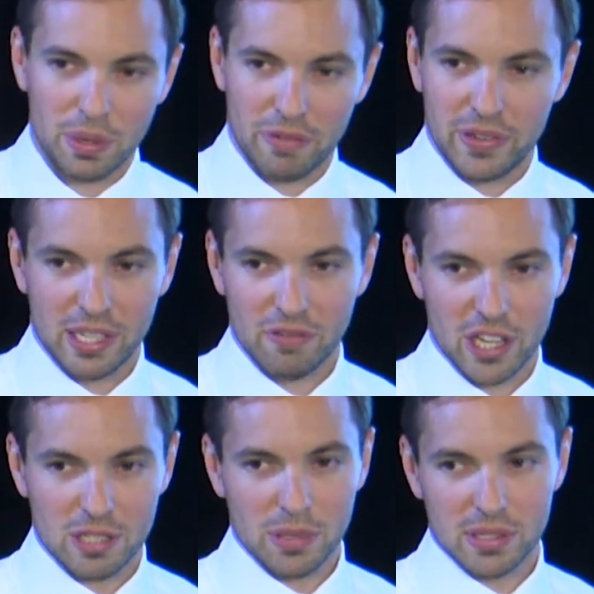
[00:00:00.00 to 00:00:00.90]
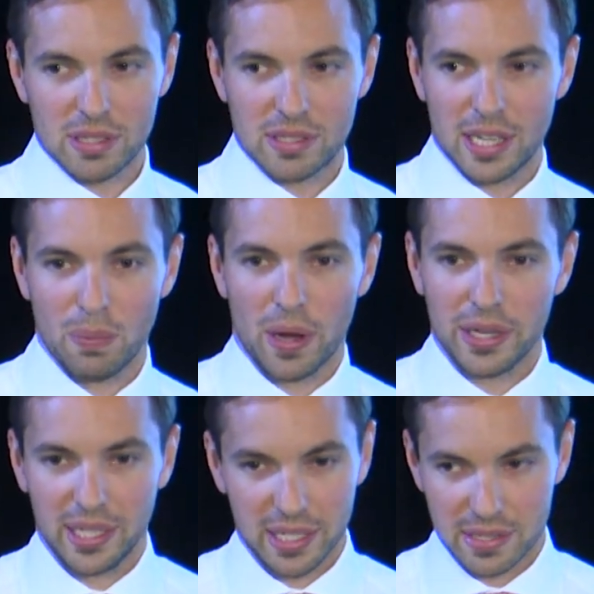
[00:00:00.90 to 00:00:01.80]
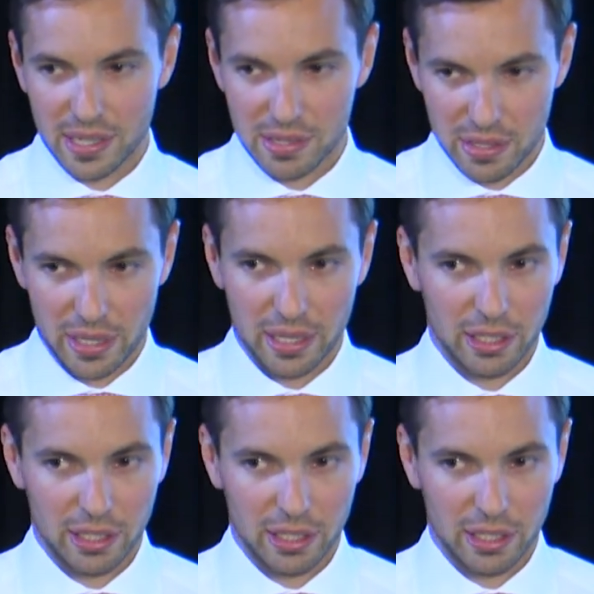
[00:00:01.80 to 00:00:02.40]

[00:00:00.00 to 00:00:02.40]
perfect investment is to see one in NCC